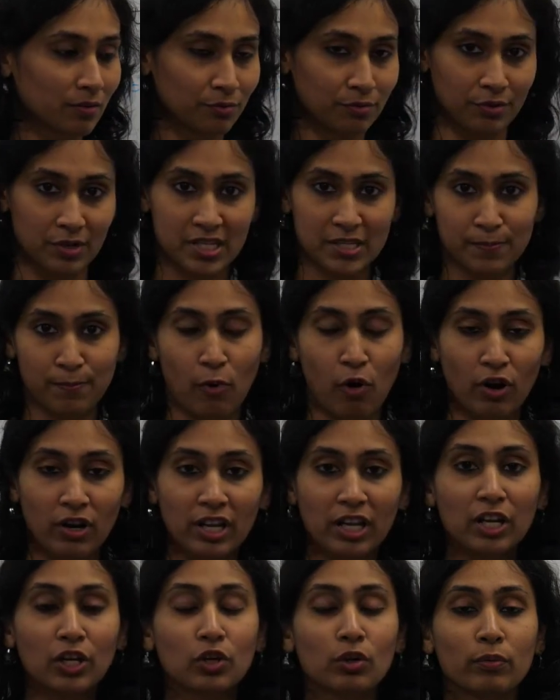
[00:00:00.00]

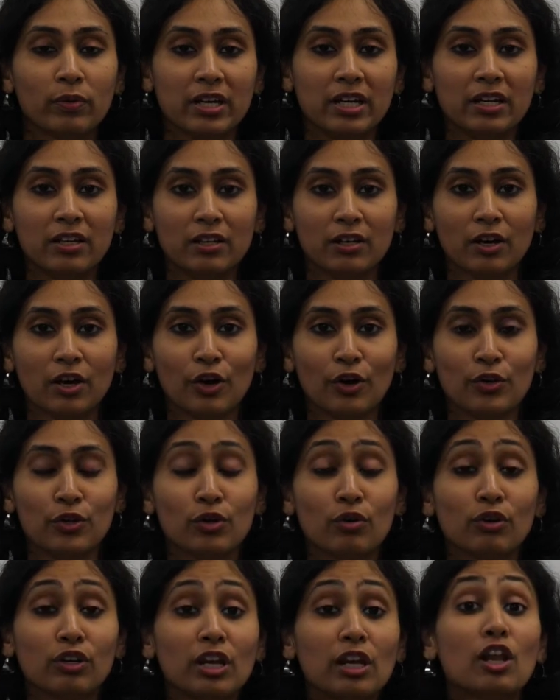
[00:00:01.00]
responding to it, you
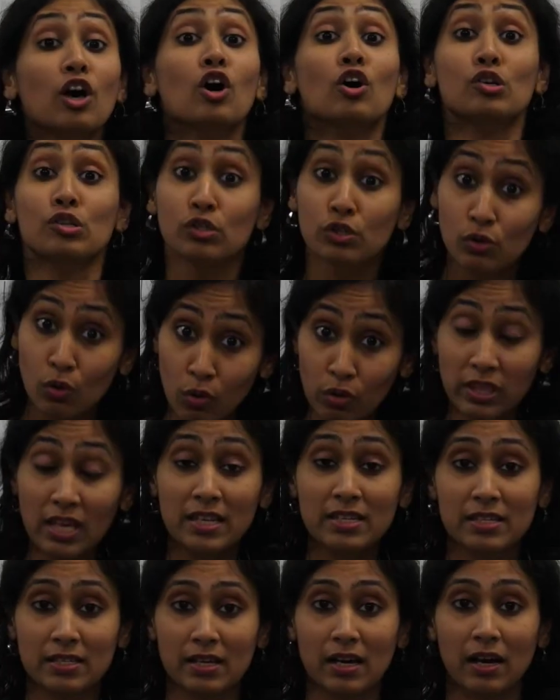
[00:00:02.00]
could tell, so
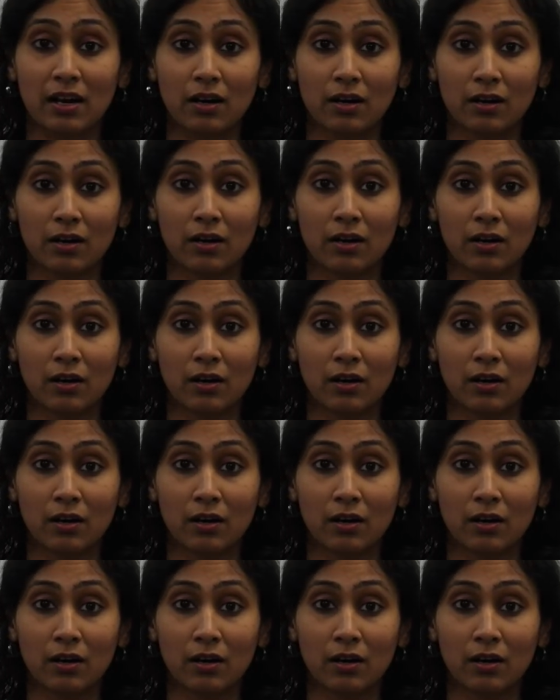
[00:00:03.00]
desu ka?